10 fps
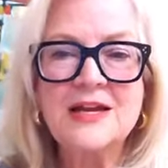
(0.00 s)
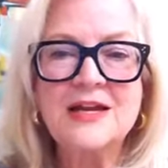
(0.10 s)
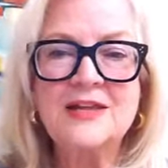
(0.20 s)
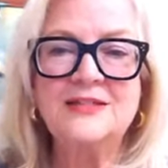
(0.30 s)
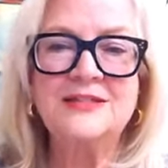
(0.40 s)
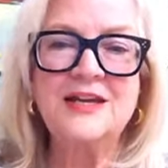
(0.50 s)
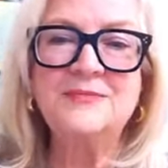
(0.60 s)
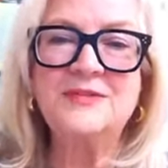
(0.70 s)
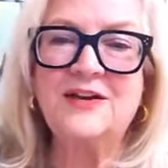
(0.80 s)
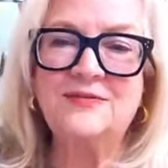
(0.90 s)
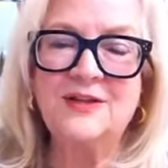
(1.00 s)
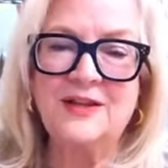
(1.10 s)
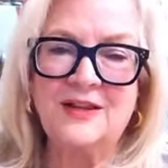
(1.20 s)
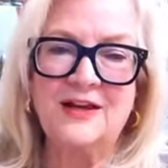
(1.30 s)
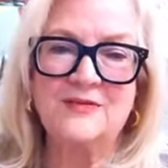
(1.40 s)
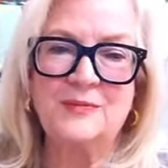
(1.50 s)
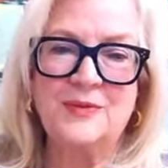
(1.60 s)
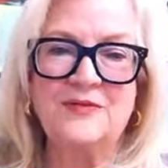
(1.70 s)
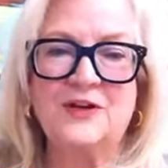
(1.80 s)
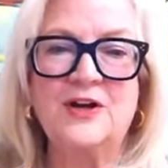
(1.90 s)
And the stems have a lot of them
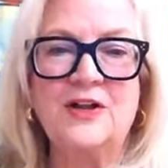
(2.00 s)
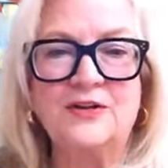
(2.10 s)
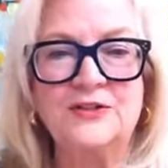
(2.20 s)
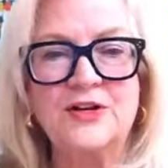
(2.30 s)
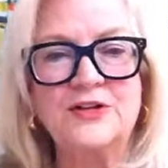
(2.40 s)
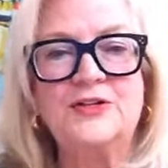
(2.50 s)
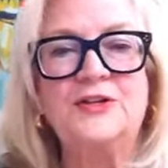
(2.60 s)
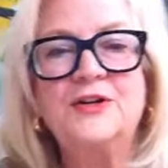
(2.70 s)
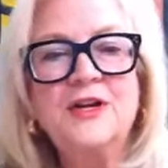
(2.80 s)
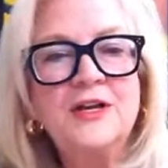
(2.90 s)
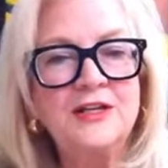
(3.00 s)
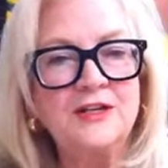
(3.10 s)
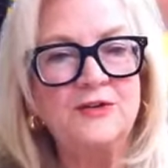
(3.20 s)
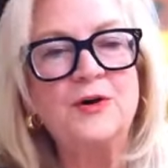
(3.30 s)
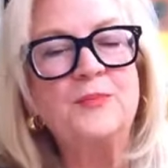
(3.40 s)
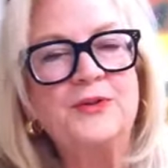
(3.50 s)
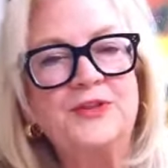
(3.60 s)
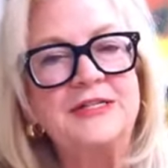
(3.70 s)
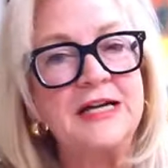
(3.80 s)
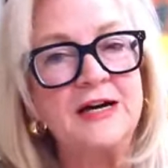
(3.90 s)
have the color. As long as you don't put the
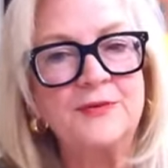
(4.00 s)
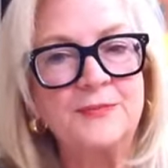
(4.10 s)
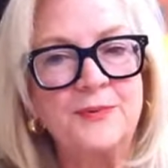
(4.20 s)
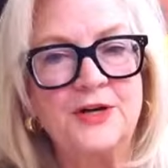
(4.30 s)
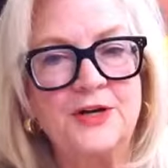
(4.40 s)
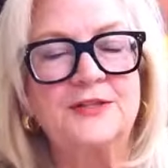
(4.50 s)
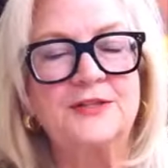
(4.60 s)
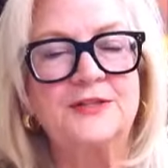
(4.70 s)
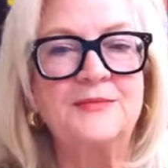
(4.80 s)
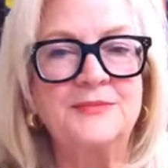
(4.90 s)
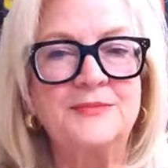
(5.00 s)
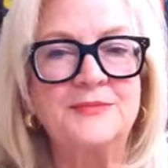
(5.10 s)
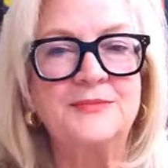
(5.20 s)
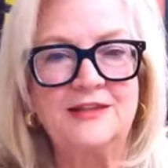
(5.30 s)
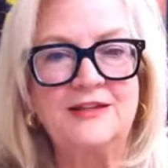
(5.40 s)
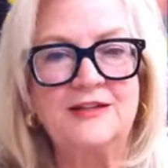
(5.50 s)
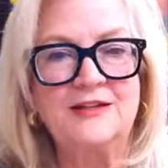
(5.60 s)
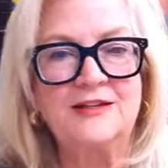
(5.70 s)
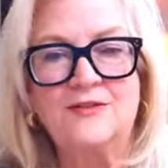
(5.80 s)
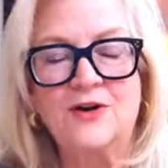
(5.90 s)
tougher part of the stems in, I
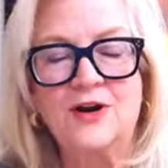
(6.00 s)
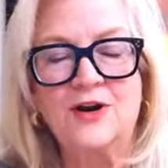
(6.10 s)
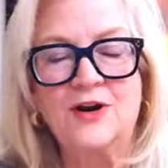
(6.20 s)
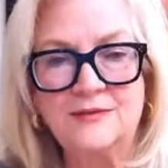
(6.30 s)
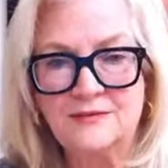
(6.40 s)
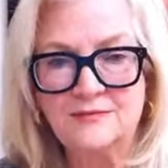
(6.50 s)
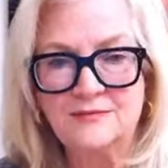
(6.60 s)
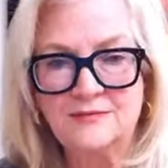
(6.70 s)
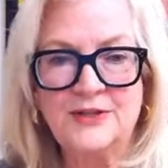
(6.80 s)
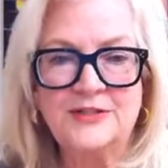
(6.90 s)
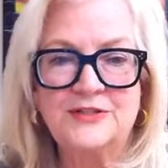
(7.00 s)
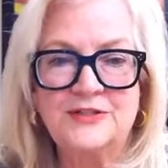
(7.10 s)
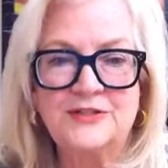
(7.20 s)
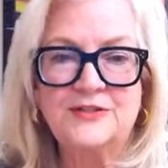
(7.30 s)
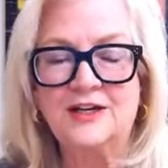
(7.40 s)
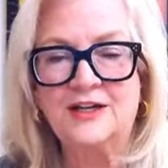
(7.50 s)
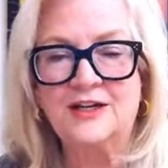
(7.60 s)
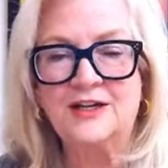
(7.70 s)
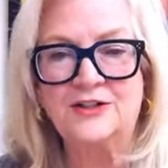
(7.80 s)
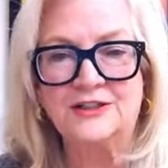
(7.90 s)
think it's great. Plus, they're going to
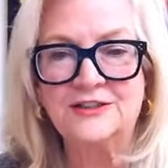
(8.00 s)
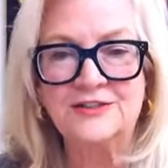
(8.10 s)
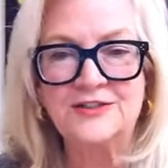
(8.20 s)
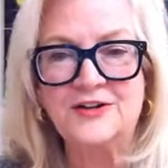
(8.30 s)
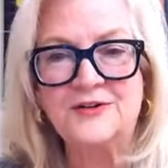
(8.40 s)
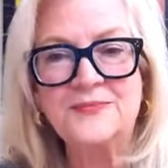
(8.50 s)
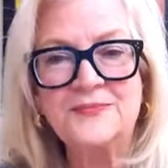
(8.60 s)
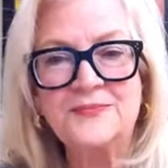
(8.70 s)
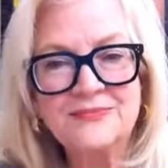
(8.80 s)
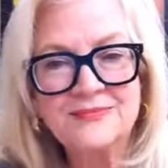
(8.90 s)
get cooked, so